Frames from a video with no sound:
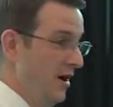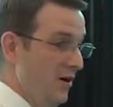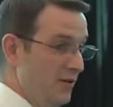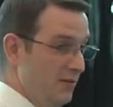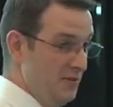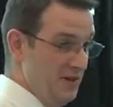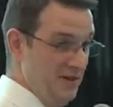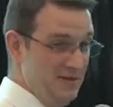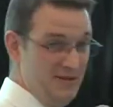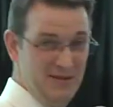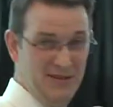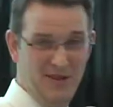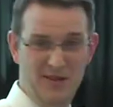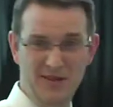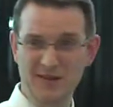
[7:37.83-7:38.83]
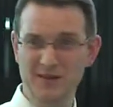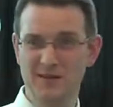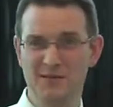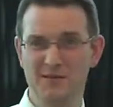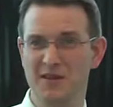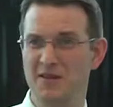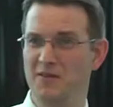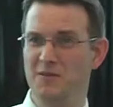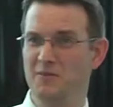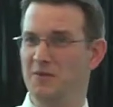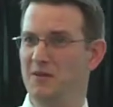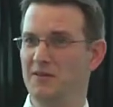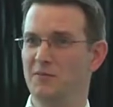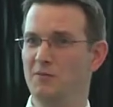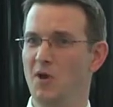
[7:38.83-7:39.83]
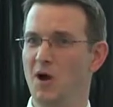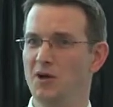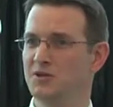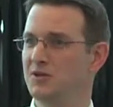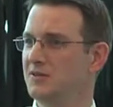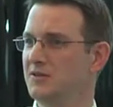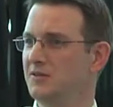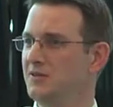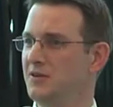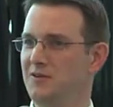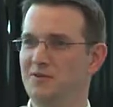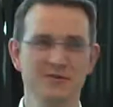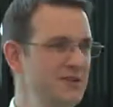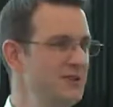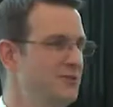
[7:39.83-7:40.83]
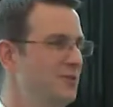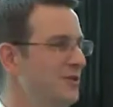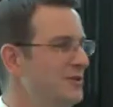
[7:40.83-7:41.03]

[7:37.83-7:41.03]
Harris because it said, it didn't even say it makes him nauseous to use this